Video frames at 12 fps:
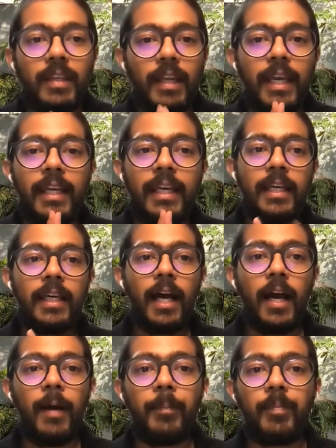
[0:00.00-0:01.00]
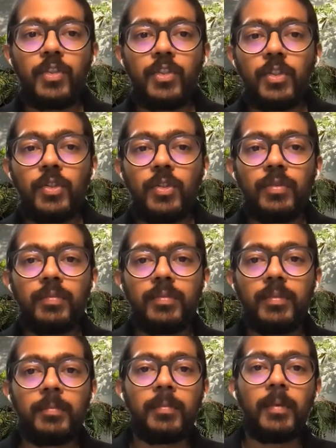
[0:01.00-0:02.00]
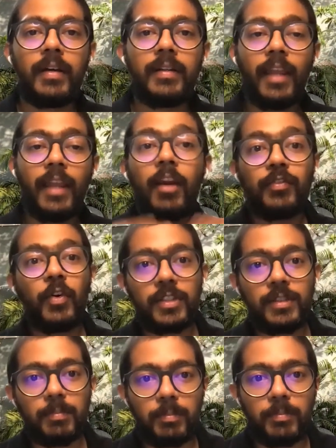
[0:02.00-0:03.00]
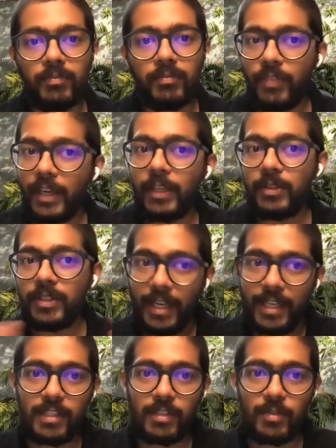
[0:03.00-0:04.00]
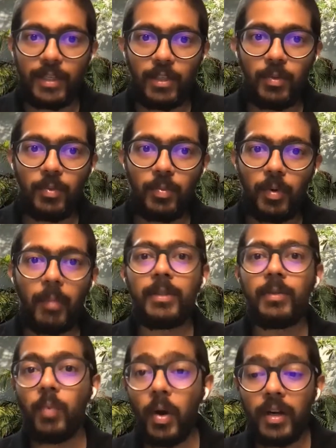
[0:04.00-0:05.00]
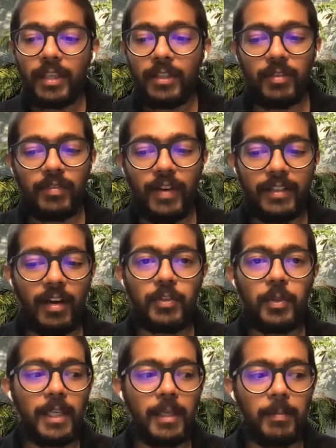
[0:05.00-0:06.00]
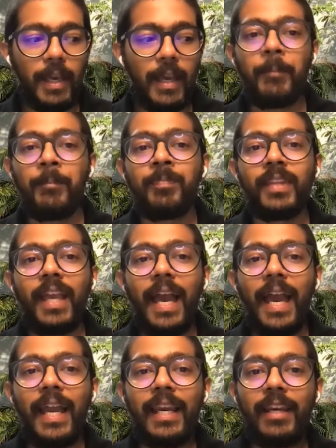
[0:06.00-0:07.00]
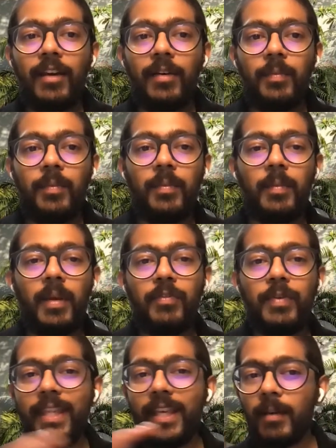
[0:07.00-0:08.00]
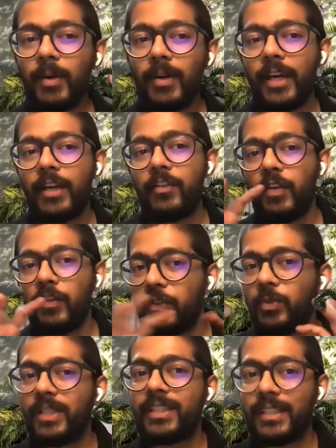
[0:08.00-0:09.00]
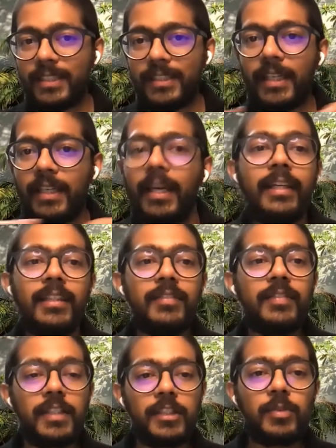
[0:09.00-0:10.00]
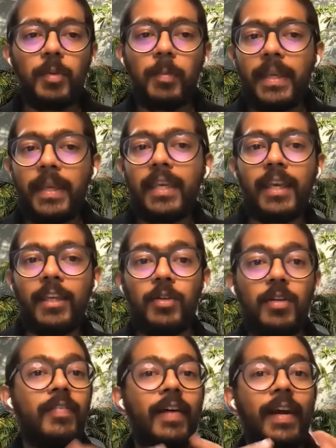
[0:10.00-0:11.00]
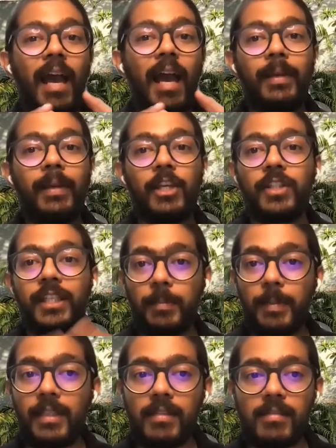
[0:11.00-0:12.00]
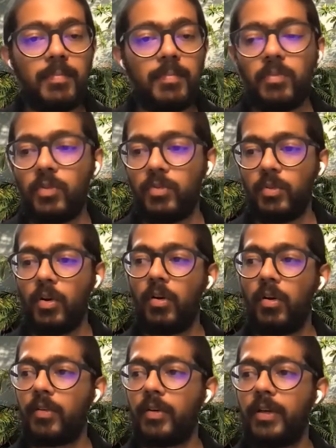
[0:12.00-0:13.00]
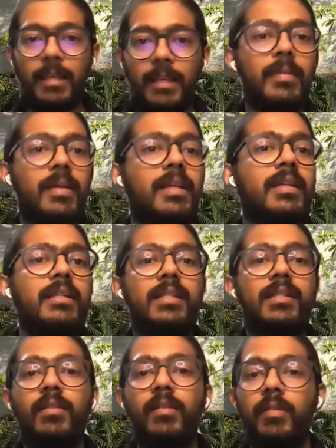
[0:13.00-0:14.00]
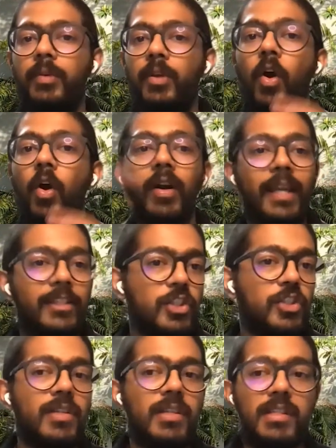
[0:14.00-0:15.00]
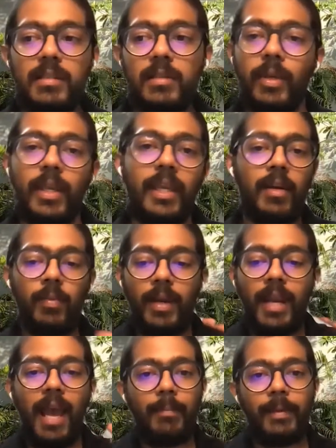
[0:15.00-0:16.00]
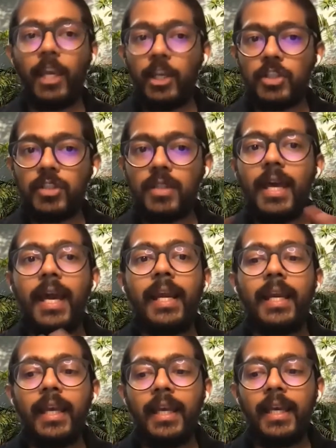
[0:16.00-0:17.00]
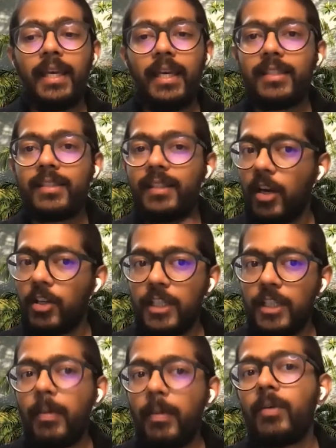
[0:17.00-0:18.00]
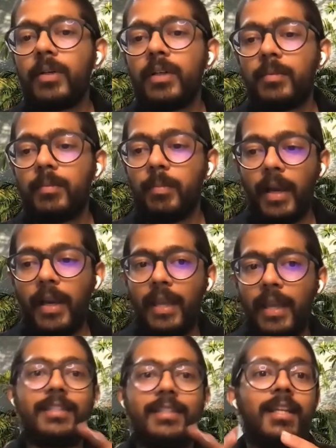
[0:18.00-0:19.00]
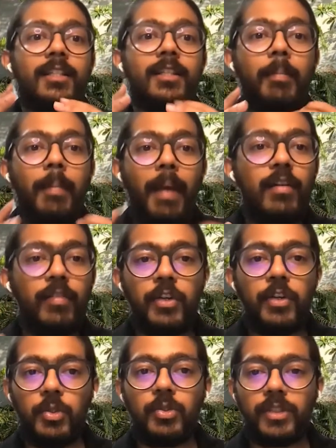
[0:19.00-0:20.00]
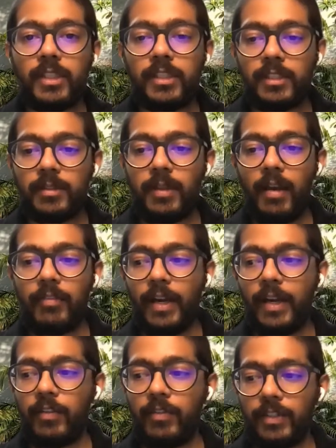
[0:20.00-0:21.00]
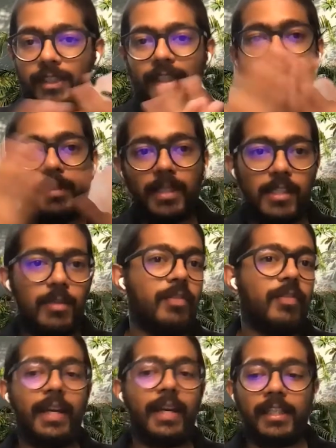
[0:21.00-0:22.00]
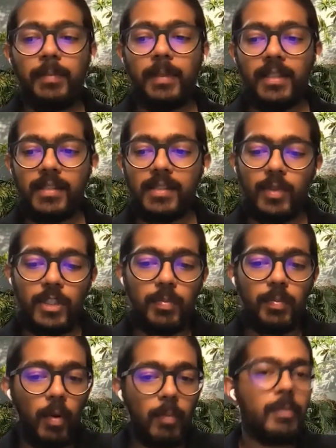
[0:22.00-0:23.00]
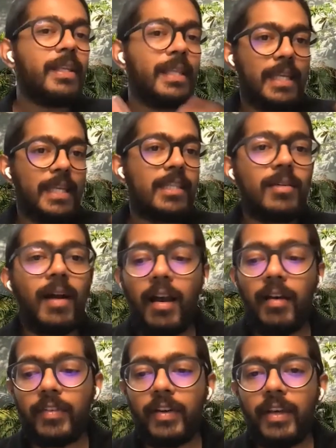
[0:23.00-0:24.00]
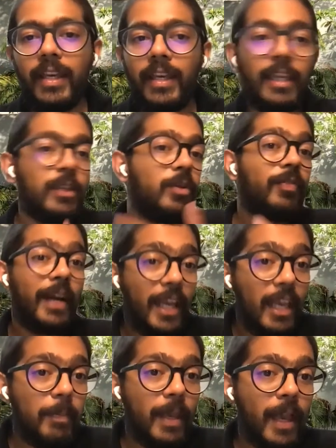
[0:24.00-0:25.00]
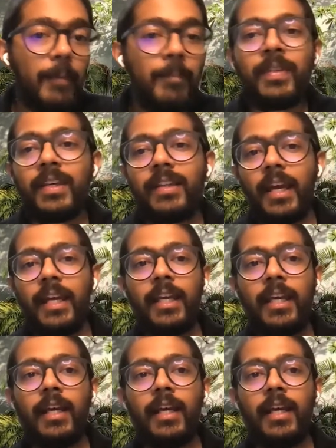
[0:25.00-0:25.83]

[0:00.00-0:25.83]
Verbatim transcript: right? So there are, of course, very good signs when you probably want a unified GraphQL API. And if we think about kind of a few reasons there, right? The first would be a unified application experience. Your team is, or your organization is looking at one application that is largely powered by, and it's largely meant for users to have kind of a seamless unified experience, which probably needs to have a unified API, right?